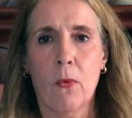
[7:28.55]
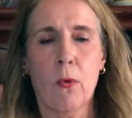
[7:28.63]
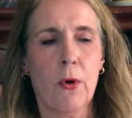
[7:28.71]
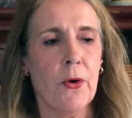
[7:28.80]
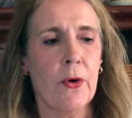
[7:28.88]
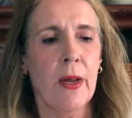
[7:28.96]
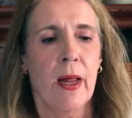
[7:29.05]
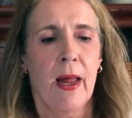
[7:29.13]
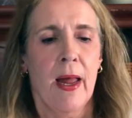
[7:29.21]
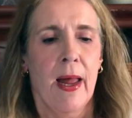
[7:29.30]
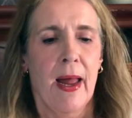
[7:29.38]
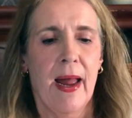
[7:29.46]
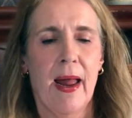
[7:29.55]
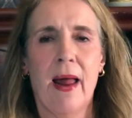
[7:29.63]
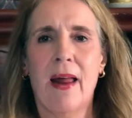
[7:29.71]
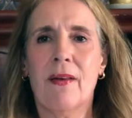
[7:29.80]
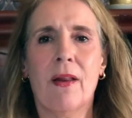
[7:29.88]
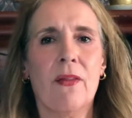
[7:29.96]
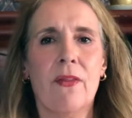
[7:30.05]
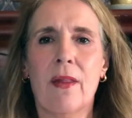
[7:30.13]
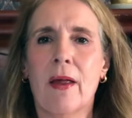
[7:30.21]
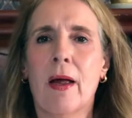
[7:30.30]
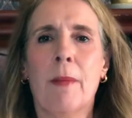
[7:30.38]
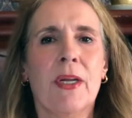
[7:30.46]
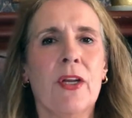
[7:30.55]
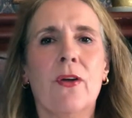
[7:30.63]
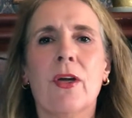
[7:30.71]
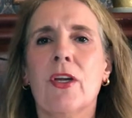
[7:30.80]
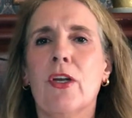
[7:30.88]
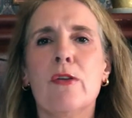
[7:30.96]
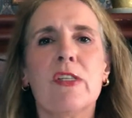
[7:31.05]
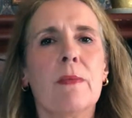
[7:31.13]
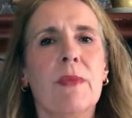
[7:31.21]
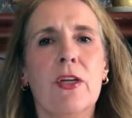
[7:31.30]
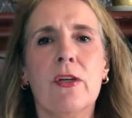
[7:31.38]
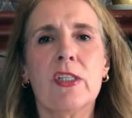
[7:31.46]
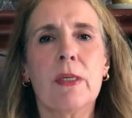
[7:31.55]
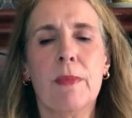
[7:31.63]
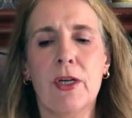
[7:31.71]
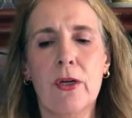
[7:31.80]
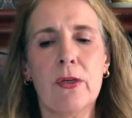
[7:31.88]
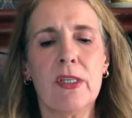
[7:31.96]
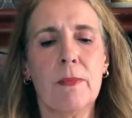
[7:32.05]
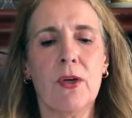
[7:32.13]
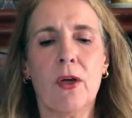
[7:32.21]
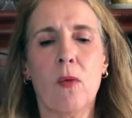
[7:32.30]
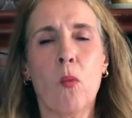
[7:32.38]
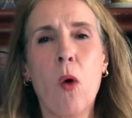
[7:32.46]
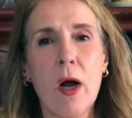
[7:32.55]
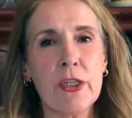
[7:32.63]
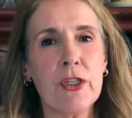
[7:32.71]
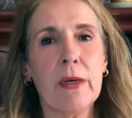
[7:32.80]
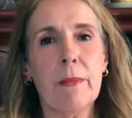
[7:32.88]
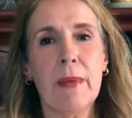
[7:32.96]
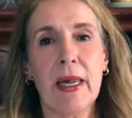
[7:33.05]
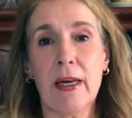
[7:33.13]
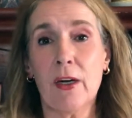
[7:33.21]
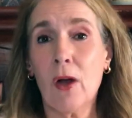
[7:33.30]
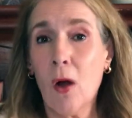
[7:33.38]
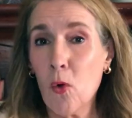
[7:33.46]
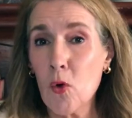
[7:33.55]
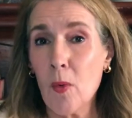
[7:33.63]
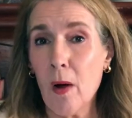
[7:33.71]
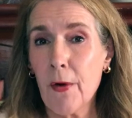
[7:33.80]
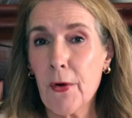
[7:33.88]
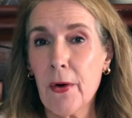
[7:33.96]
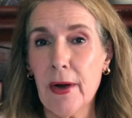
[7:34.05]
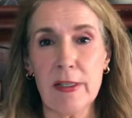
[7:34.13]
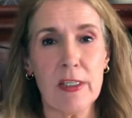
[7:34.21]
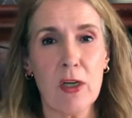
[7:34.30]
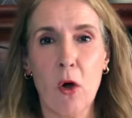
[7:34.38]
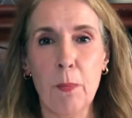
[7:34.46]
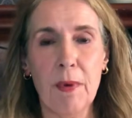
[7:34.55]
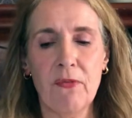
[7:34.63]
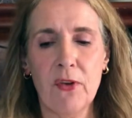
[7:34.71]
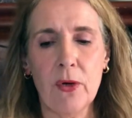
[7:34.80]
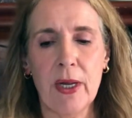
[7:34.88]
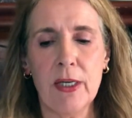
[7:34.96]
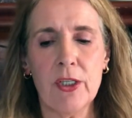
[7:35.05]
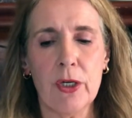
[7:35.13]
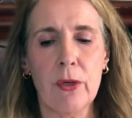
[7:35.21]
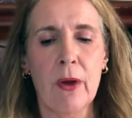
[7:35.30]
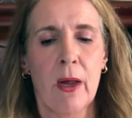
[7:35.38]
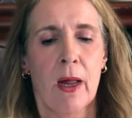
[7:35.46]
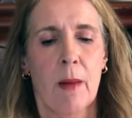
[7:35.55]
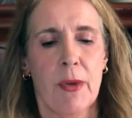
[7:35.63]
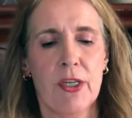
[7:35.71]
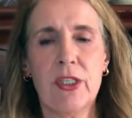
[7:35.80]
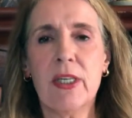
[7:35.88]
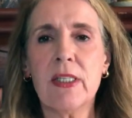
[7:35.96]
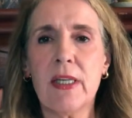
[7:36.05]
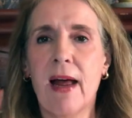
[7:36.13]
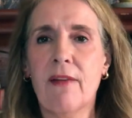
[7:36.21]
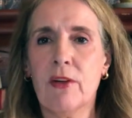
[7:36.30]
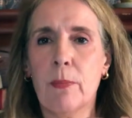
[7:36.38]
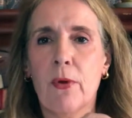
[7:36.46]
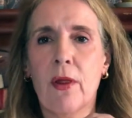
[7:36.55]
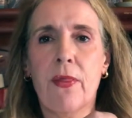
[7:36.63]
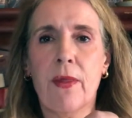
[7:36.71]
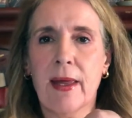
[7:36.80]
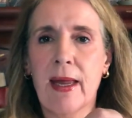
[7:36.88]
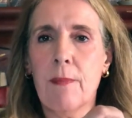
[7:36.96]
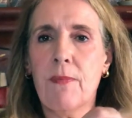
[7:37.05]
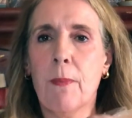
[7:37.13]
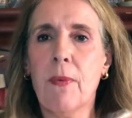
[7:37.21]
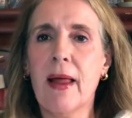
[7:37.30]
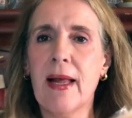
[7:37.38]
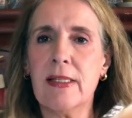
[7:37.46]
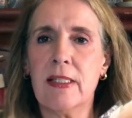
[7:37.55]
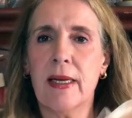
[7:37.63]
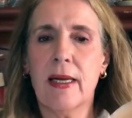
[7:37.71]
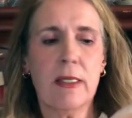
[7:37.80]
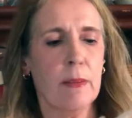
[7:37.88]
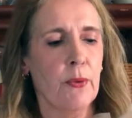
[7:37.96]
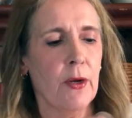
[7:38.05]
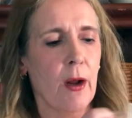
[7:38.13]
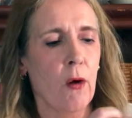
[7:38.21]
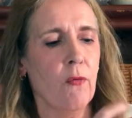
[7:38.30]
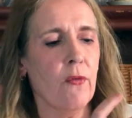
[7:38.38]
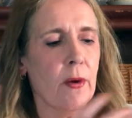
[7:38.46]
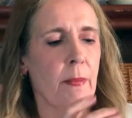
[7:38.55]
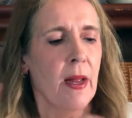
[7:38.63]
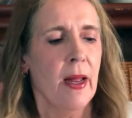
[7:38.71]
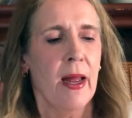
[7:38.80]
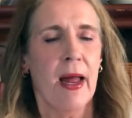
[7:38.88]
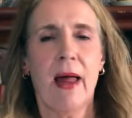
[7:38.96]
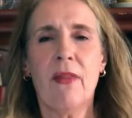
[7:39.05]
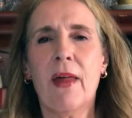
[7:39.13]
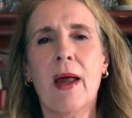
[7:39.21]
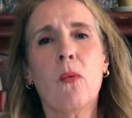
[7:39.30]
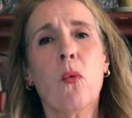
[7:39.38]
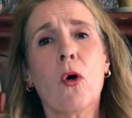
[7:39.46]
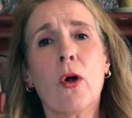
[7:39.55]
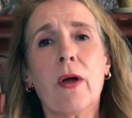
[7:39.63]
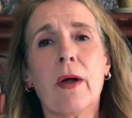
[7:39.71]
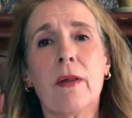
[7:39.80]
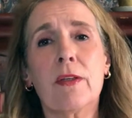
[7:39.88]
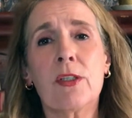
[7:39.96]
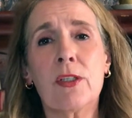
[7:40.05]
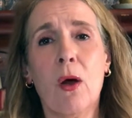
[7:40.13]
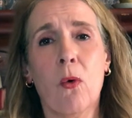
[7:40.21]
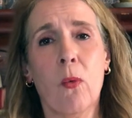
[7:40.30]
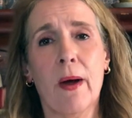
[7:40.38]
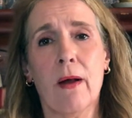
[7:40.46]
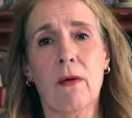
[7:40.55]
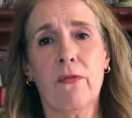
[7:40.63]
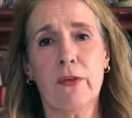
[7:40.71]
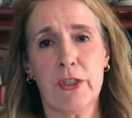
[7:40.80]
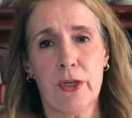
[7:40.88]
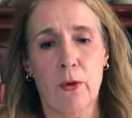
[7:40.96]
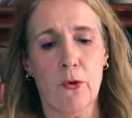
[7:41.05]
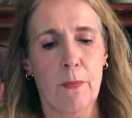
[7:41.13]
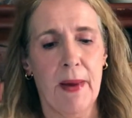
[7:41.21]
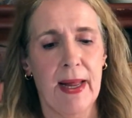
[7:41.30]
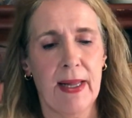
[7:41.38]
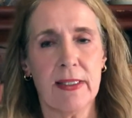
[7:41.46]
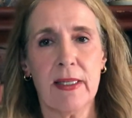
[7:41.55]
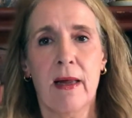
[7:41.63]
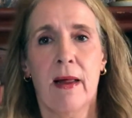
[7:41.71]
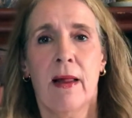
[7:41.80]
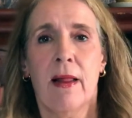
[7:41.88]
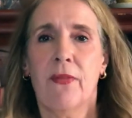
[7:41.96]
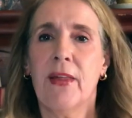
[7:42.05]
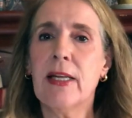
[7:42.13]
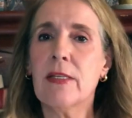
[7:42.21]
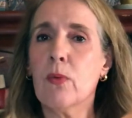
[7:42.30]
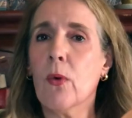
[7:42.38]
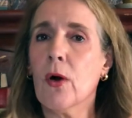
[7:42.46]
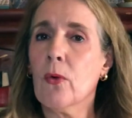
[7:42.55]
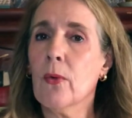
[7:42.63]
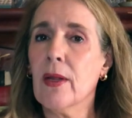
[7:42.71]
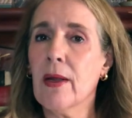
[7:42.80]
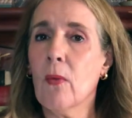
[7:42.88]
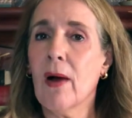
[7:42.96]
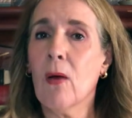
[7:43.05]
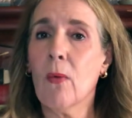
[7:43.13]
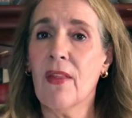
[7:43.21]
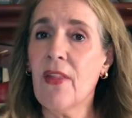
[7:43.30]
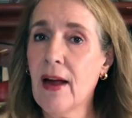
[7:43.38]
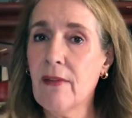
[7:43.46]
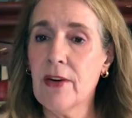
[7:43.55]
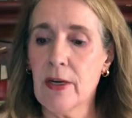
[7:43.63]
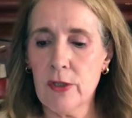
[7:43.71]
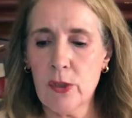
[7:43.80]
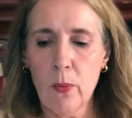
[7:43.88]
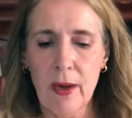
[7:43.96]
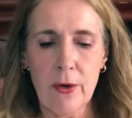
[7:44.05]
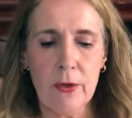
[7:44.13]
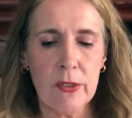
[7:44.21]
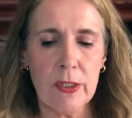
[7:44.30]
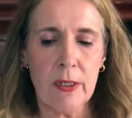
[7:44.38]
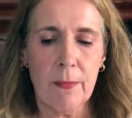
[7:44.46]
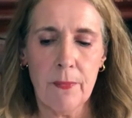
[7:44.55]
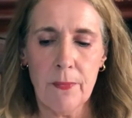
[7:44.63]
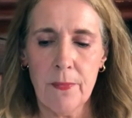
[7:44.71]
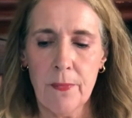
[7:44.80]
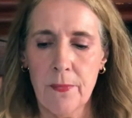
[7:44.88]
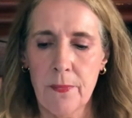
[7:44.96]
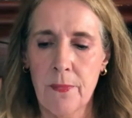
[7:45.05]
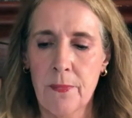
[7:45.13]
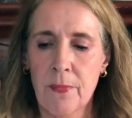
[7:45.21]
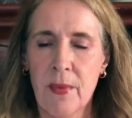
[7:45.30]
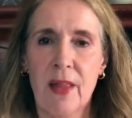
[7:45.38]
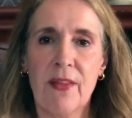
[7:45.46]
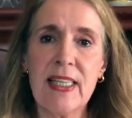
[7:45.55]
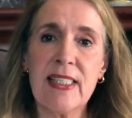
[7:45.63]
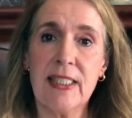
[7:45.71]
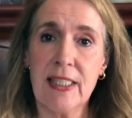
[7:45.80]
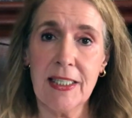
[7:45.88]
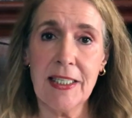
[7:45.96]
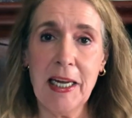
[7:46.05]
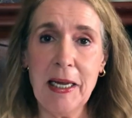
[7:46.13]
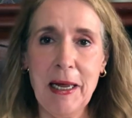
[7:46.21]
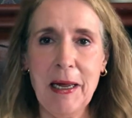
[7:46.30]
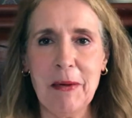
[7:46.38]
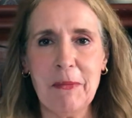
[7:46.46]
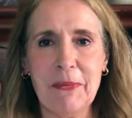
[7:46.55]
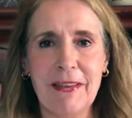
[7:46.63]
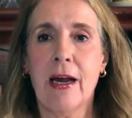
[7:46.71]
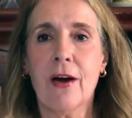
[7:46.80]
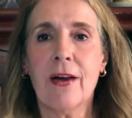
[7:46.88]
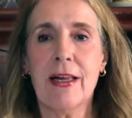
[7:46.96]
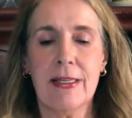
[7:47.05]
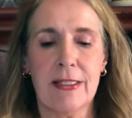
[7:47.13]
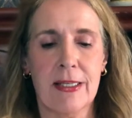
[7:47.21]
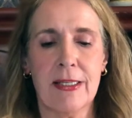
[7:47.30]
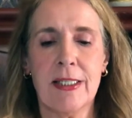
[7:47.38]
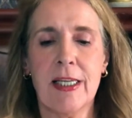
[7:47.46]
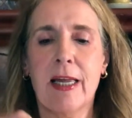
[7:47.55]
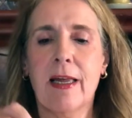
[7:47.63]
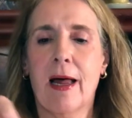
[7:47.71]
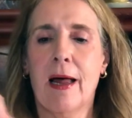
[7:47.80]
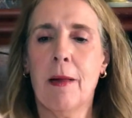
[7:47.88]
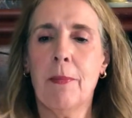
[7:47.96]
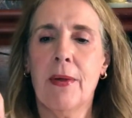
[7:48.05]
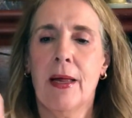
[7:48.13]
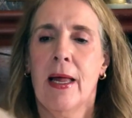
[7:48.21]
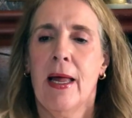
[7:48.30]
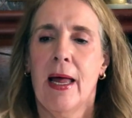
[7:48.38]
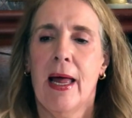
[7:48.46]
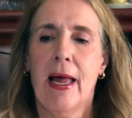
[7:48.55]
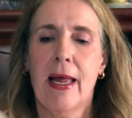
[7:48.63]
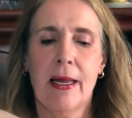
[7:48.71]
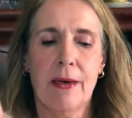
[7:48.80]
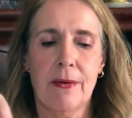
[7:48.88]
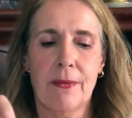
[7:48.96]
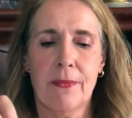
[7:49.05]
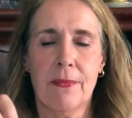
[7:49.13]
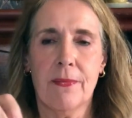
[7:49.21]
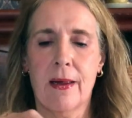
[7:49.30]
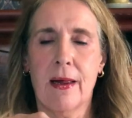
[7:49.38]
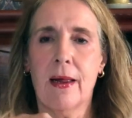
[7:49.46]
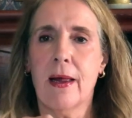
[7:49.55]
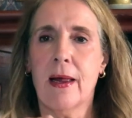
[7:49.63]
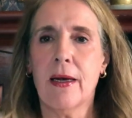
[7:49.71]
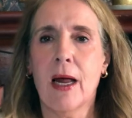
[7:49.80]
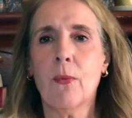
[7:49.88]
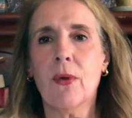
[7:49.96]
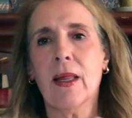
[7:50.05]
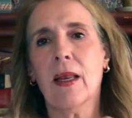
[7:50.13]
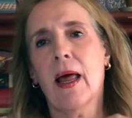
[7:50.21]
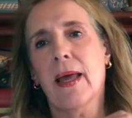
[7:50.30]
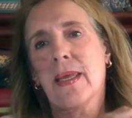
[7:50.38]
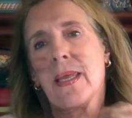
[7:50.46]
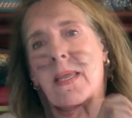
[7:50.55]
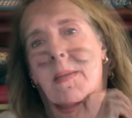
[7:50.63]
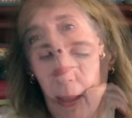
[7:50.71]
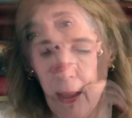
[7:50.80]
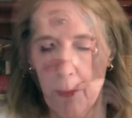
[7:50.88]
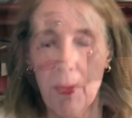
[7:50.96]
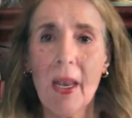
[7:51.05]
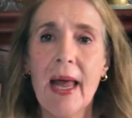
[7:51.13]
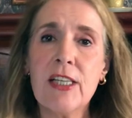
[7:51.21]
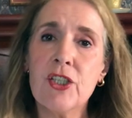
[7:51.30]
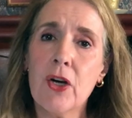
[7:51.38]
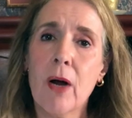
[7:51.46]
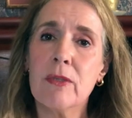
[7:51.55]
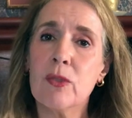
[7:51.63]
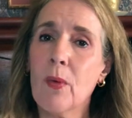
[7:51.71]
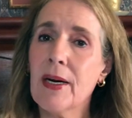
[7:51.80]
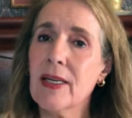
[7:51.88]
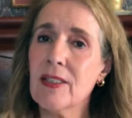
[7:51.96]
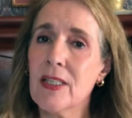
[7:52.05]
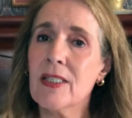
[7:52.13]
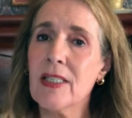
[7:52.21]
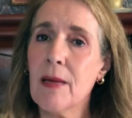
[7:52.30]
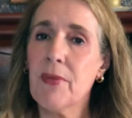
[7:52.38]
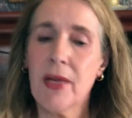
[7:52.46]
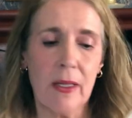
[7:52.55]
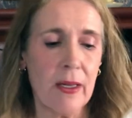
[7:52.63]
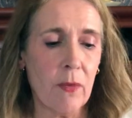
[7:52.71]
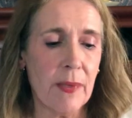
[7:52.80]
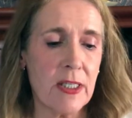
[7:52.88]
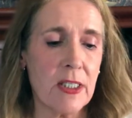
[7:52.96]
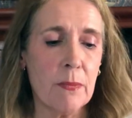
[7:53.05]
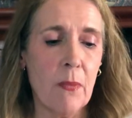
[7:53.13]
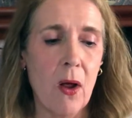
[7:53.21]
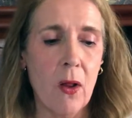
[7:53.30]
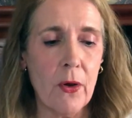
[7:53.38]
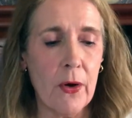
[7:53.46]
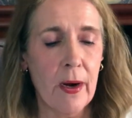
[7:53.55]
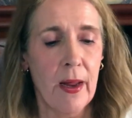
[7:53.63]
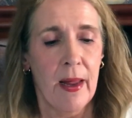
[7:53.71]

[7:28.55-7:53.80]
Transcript: ordered, and I mean, you can use them and use them and use them. You can wash them in cold water and soap if you need to, but you just have to keep the plastic to put over them, and they work so well for shoulder pads. These work really well with heavier sweaters. This is a D cup. Here is a C cup, and I really like it. But last year I was wanting just something a little bit smaller,